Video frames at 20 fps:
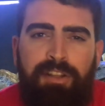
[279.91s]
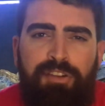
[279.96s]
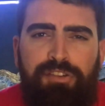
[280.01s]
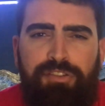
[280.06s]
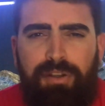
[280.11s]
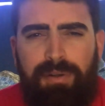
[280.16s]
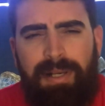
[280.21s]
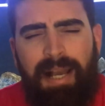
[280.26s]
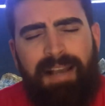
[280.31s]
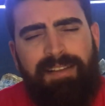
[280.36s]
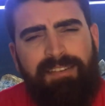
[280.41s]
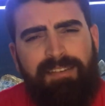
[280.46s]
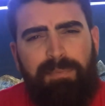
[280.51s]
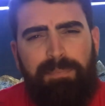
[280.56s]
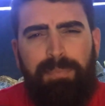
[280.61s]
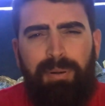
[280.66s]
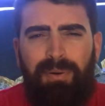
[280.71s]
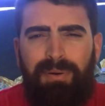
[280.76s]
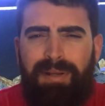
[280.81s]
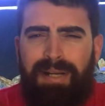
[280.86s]
So guys, the
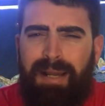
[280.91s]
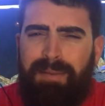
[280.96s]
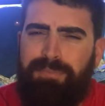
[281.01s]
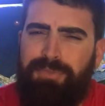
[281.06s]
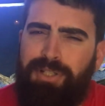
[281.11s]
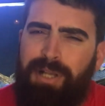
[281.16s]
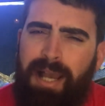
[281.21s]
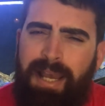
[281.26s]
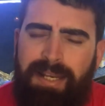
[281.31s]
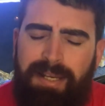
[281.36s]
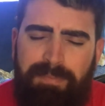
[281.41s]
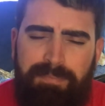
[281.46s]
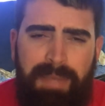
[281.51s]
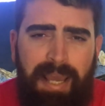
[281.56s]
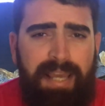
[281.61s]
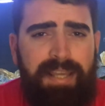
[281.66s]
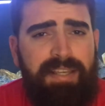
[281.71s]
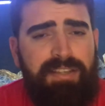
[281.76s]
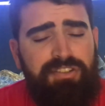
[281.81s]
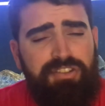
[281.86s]
point I'm trying to
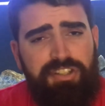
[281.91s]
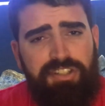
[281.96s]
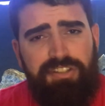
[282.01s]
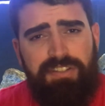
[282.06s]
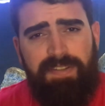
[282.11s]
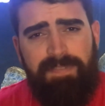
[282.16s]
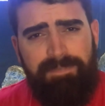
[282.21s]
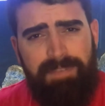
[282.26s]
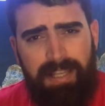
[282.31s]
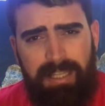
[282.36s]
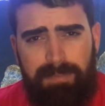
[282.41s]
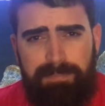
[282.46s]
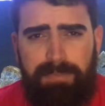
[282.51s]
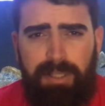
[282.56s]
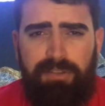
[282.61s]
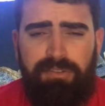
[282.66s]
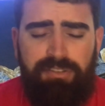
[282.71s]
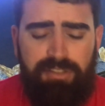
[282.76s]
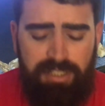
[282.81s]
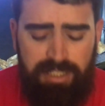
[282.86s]
make is just develop
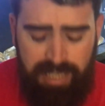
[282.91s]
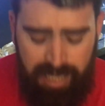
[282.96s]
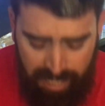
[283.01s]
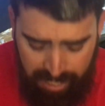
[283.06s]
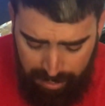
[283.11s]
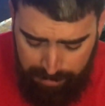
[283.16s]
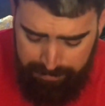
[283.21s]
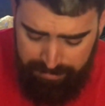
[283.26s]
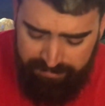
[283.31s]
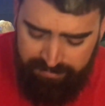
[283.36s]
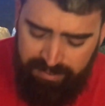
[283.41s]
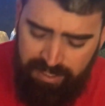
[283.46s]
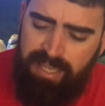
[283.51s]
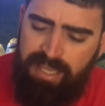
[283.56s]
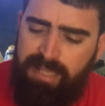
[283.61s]
those good habits